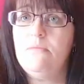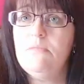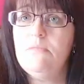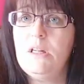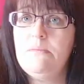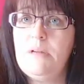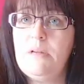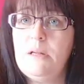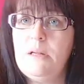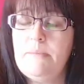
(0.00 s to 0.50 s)

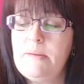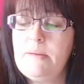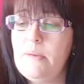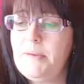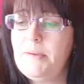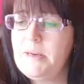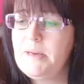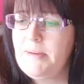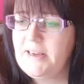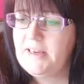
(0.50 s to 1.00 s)
I'll make my
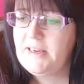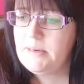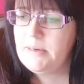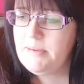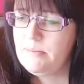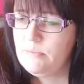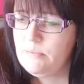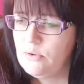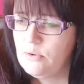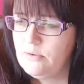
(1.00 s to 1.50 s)
money back and a
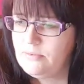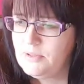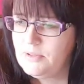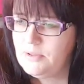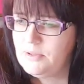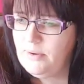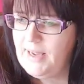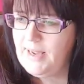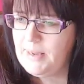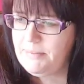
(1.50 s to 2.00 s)
bit more,
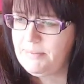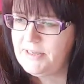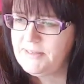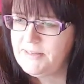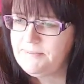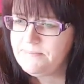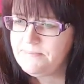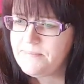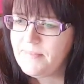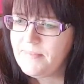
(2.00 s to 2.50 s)
quite
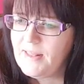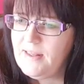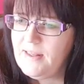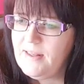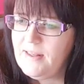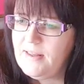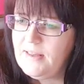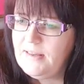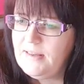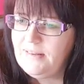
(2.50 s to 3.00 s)
happily.
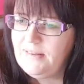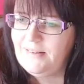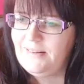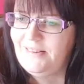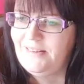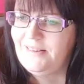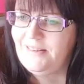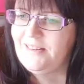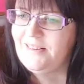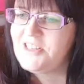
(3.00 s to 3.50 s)

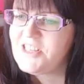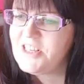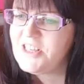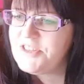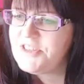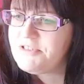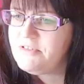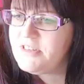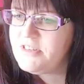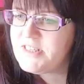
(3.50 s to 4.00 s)

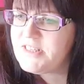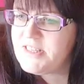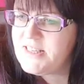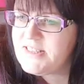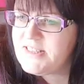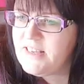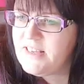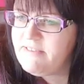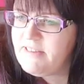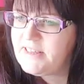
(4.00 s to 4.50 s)
Shelstarooney
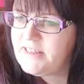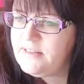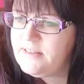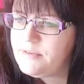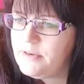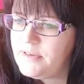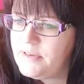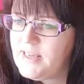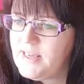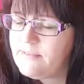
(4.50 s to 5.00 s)
says, I reckon
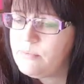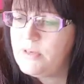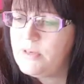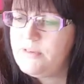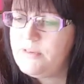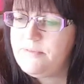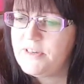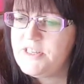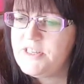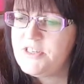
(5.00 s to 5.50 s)
if you only have
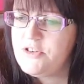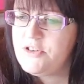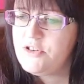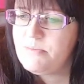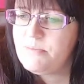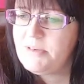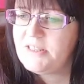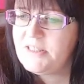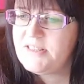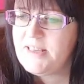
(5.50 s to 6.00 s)
one vice, you
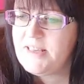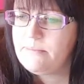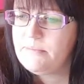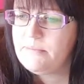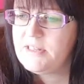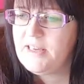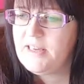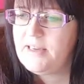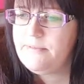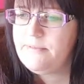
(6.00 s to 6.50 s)
should be content
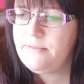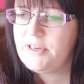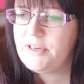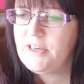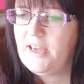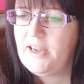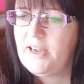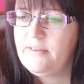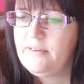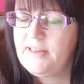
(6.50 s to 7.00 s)
with that. If I
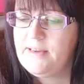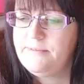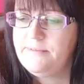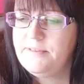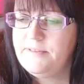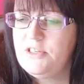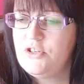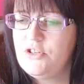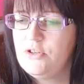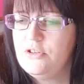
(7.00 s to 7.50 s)
cut out
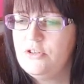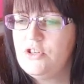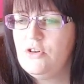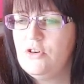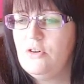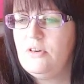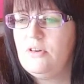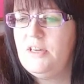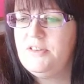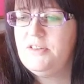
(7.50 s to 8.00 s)
caffeine, sugar,
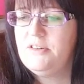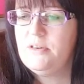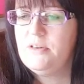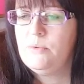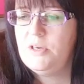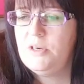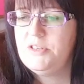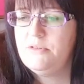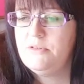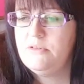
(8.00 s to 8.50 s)
chocolate, I don't know
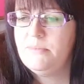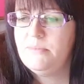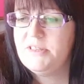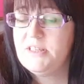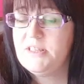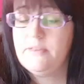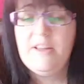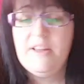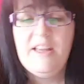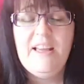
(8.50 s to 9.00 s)
what I do with
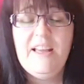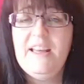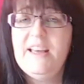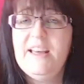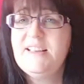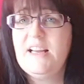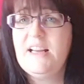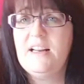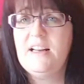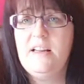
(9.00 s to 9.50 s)
myself.
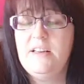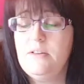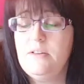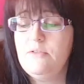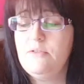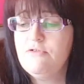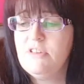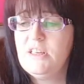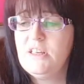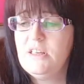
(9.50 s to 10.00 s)
Exactly, I
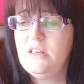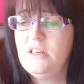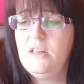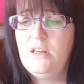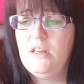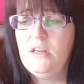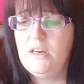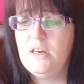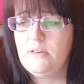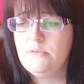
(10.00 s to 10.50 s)
don't drink,
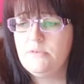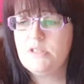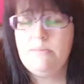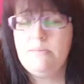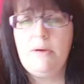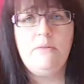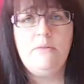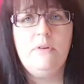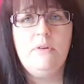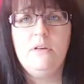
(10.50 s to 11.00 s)
I don't
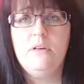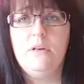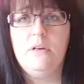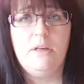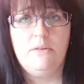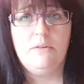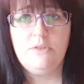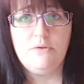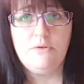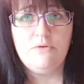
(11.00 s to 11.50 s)
smoke, I
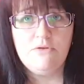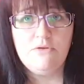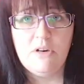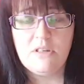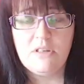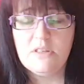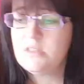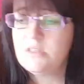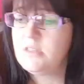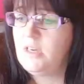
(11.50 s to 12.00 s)
don't do
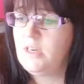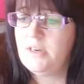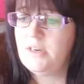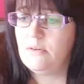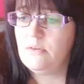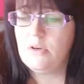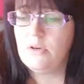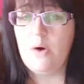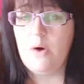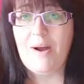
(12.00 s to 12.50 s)
drugs, I
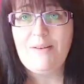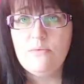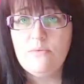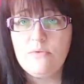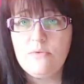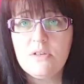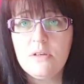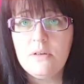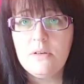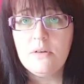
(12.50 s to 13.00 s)
don't go
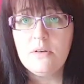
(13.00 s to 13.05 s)
out.